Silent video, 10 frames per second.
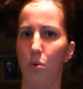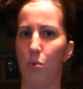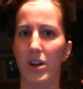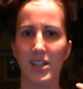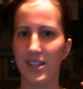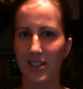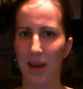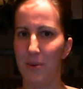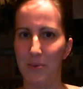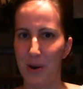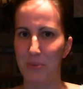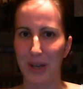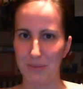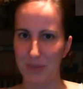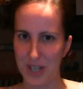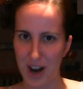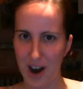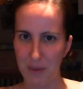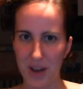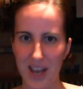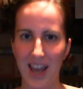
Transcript: When did this MMO become a job?